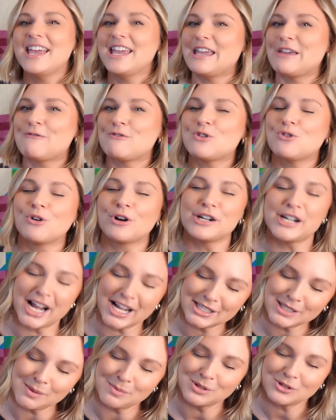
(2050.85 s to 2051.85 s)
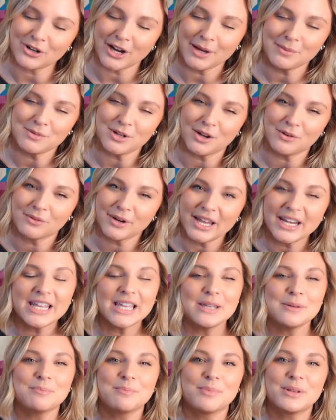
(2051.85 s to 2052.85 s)
If you are not subscribed
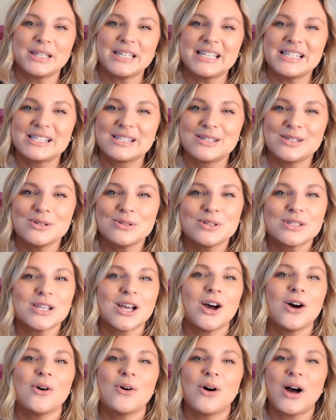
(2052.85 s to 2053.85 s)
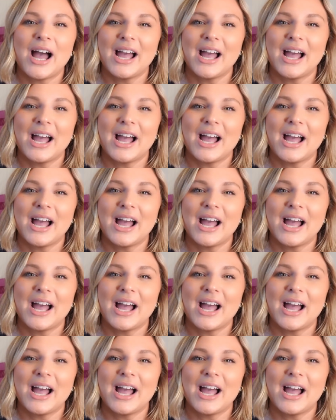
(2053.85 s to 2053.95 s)
already, please do so.